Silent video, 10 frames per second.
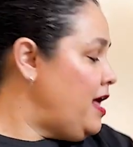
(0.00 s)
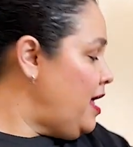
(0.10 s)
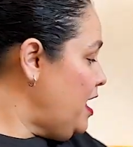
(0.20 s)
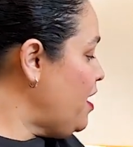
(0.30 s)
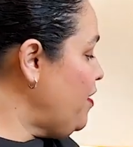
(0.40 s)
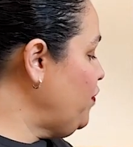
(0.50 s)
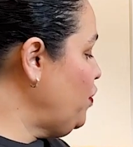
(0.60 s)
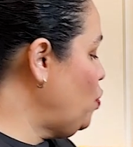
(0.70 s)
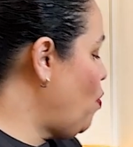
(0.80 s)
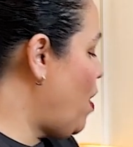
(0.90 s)
If
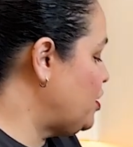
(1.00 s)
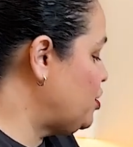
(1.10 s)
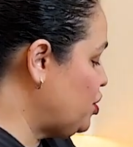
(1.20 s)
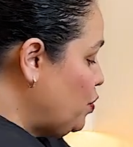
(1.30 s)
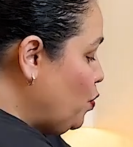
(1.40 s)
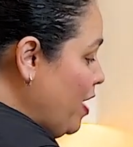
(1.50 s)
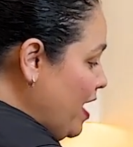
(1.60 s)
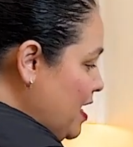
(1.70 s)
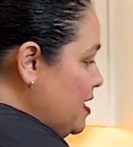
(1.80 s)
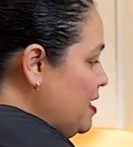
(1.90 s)
you want to
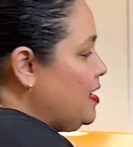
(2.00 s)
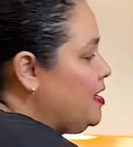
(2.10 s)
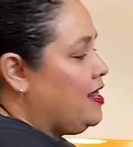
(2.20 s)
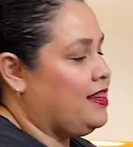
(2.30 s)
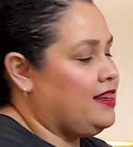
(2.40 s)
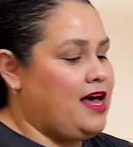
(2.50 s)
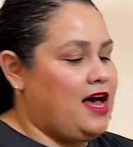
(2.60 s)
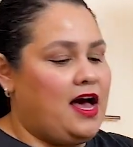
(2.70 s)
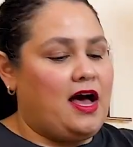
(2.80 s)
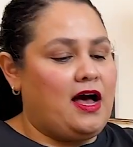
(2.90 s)
win
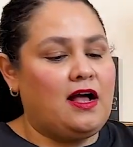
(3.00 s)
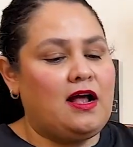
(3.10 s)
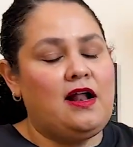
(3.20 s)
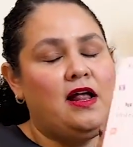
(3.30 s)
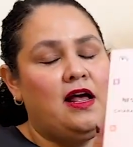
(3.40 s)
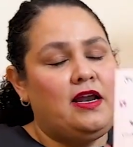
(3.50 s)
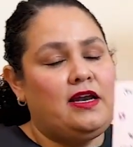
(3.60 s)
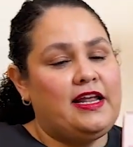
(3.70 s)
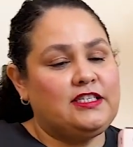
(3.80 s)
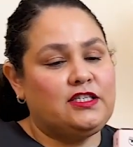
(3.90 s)
the
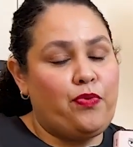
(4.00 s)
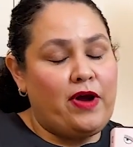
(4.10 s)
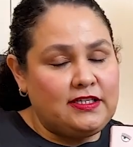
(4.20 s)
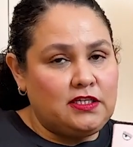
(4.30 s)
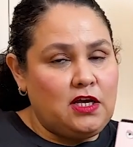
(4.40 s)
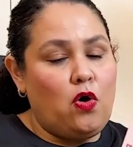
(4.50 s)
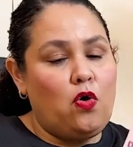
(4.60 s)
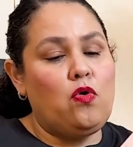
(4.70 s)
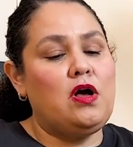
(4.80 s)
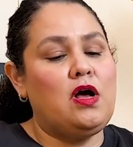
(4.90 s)

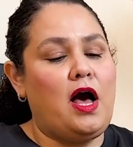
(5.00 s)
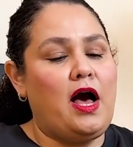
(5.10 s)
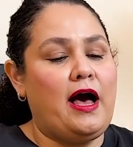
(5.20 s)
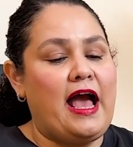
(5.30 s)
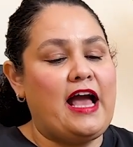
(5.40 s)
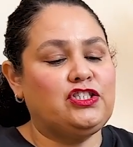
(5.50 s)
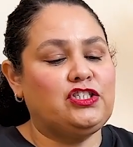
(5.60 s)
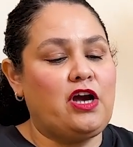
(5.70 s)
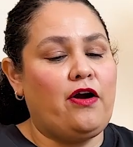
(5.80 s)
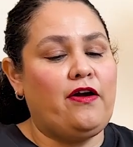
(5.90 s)
Nespresso
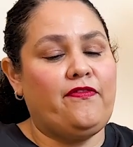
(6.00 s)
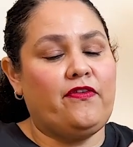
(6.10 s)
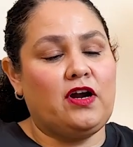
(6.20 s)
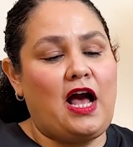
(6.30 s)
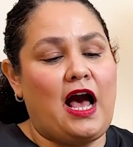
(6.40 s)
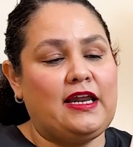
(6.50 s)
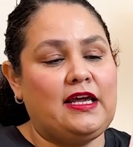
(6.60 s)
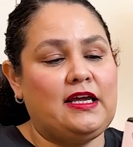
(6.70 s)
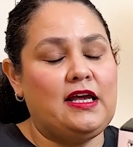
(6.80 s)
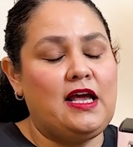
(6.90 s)
Anchiara
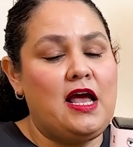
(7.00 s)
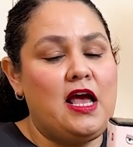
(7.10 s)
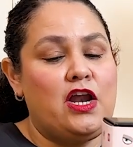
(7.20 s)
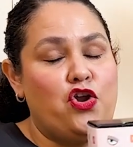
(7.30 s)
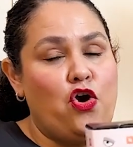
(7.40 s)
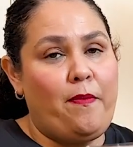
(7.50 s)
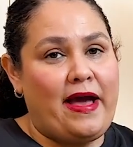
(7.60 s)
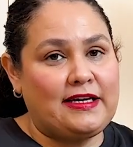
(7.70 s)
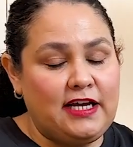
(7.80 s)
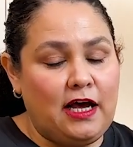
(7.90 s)
Ferragani
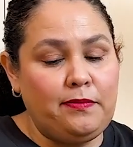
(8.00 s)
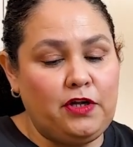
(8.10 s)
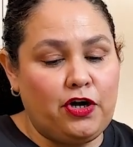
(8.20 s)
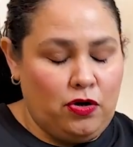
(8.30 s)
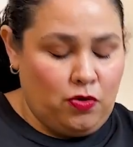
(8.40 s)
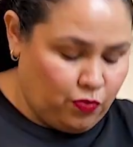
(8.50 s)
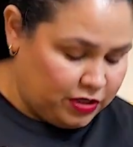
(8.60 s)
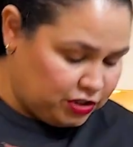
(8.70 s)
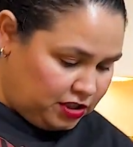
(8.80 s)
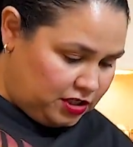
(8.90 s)
Nomad Tumbler,
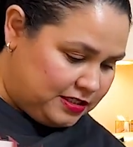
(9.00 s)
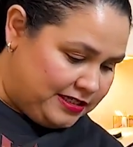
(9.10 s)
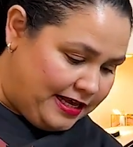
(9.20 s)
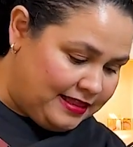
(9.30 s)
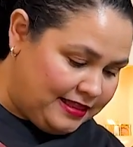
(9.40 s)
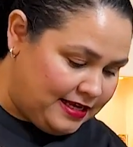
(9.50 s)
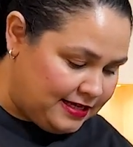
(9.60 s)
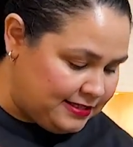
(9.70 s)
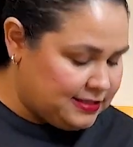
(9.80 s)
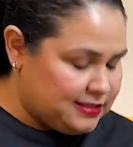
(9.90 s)
which looks like
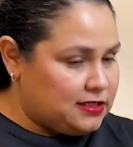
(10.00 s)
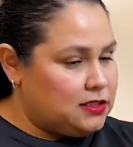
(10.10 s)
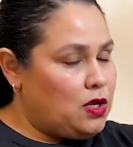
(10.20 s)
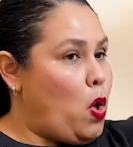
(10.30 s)
this.